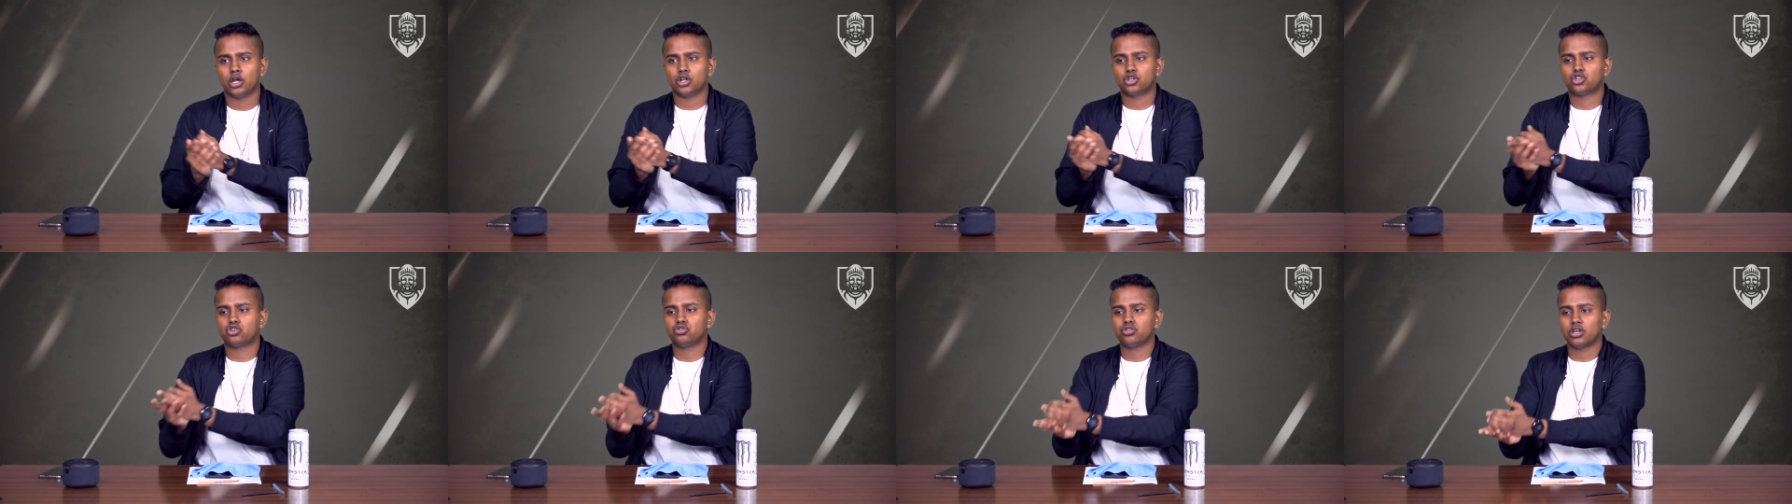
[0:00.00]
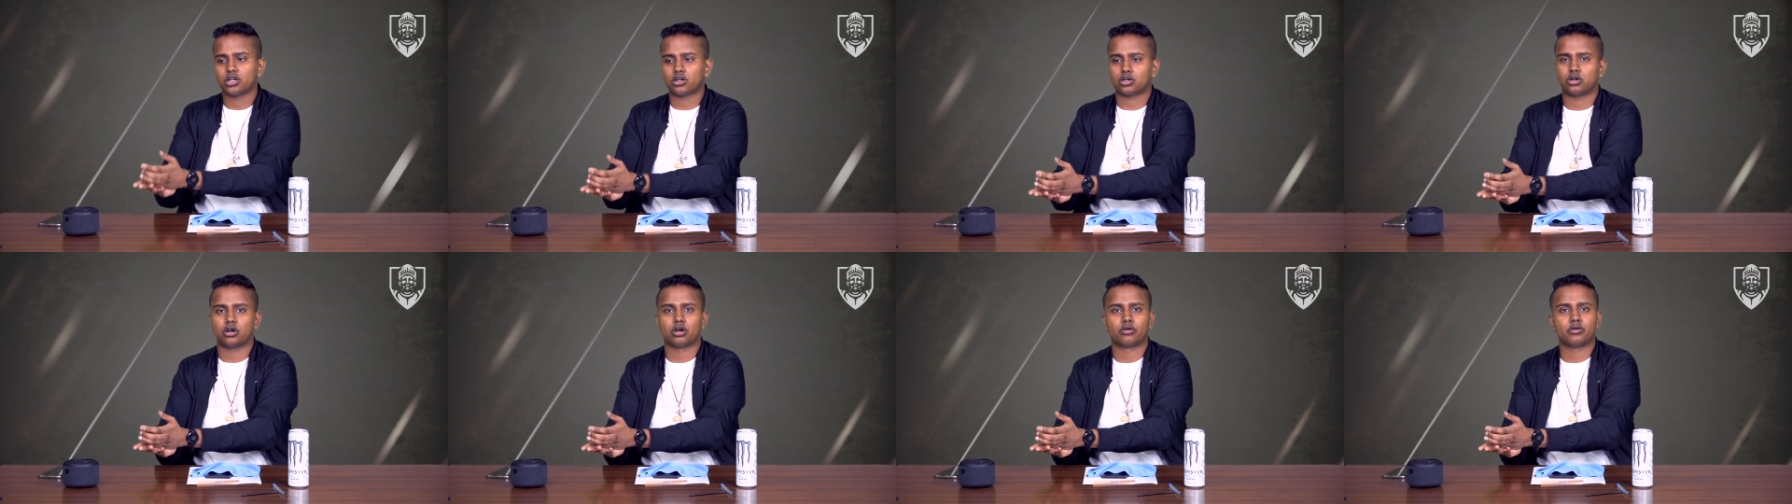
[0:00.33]
to the
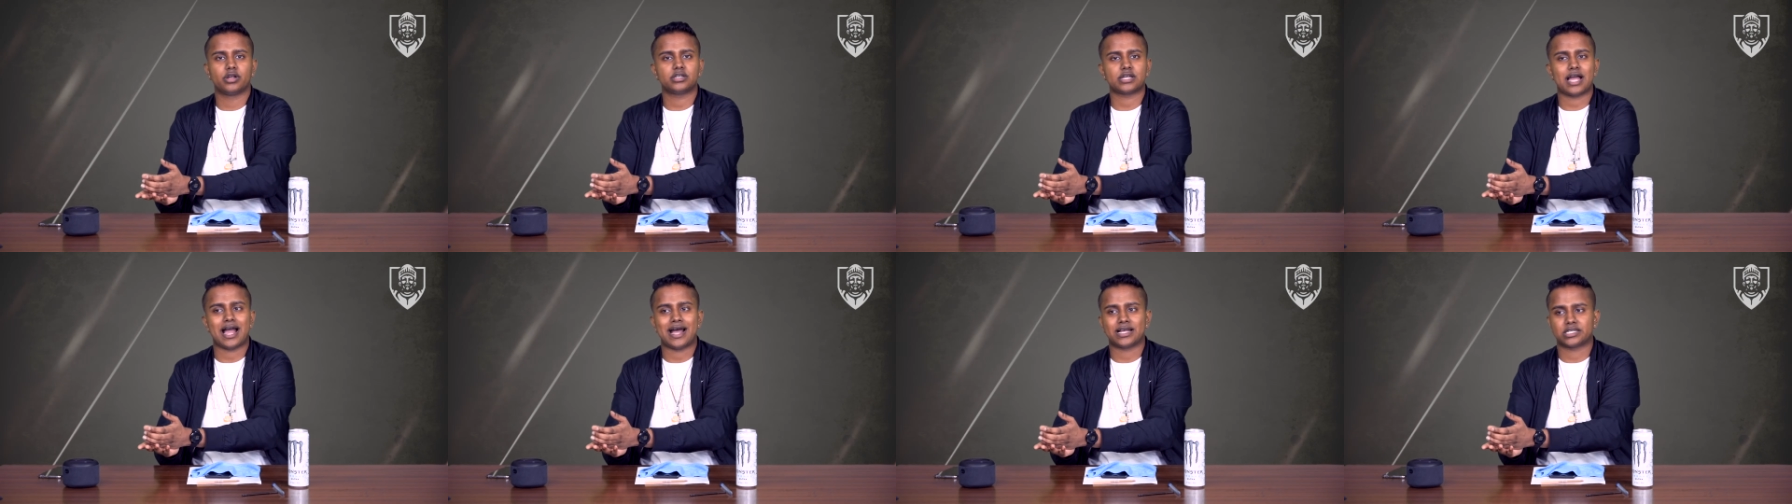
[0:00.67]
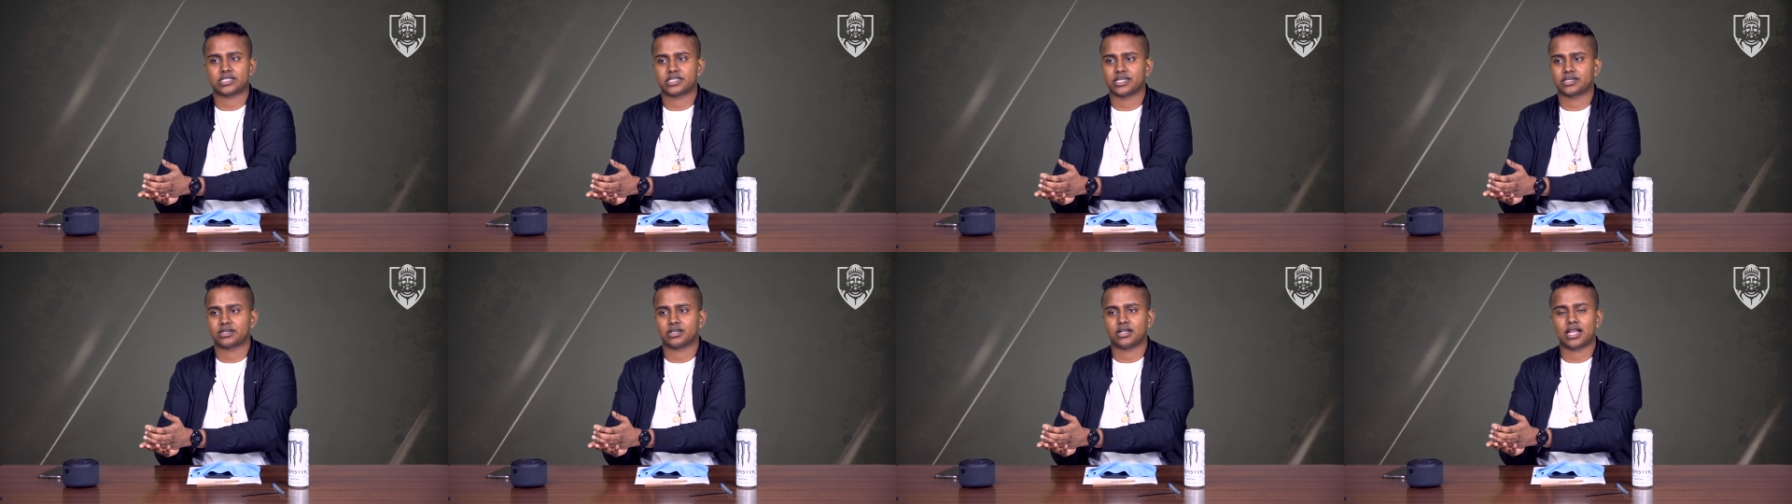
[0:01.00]
current
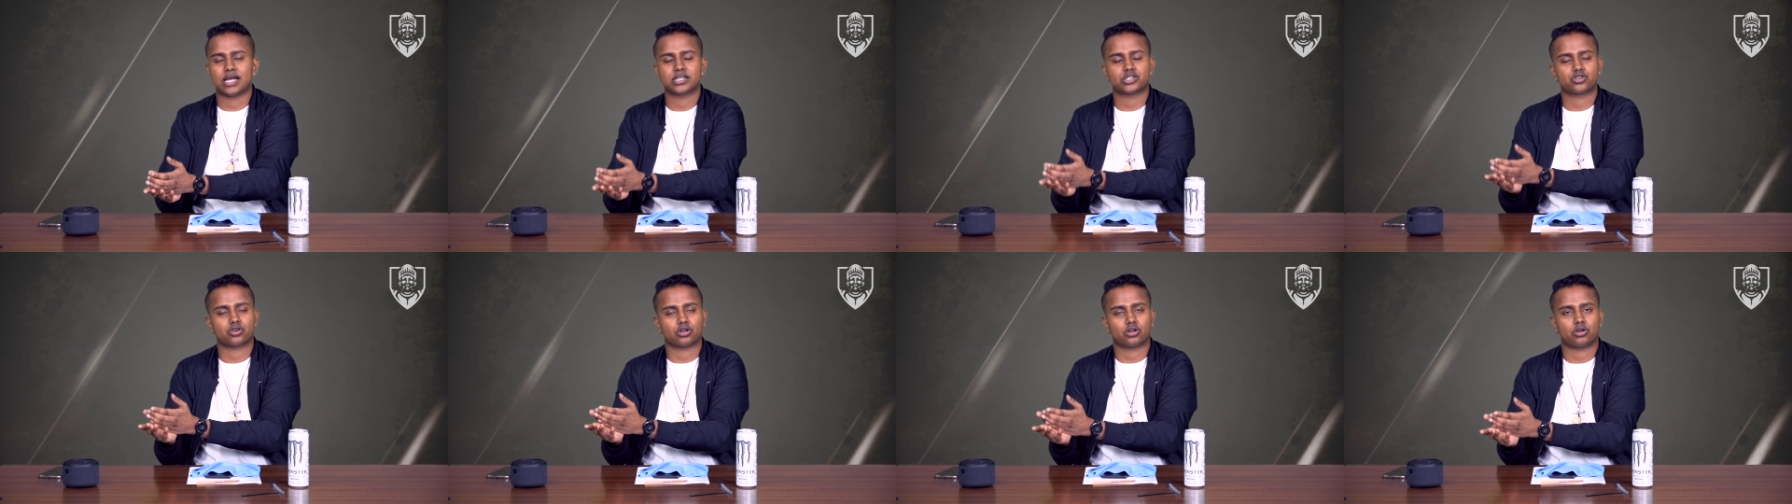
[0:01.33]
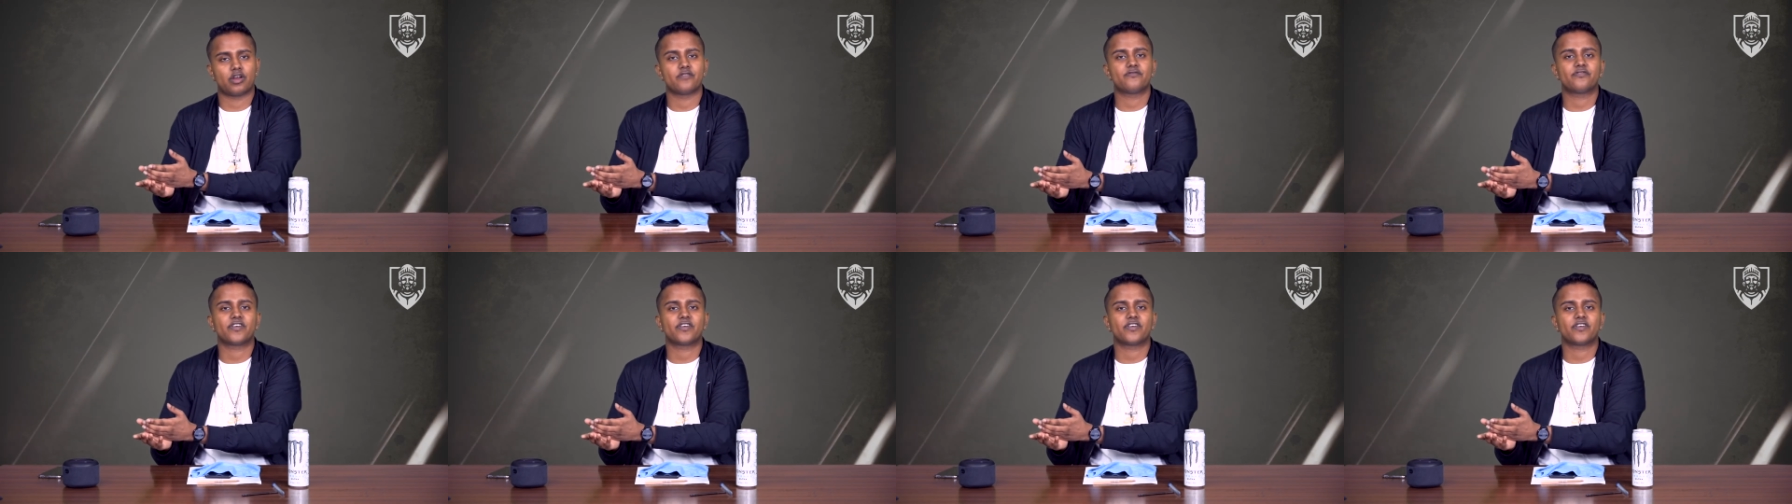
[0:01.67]
asset class or current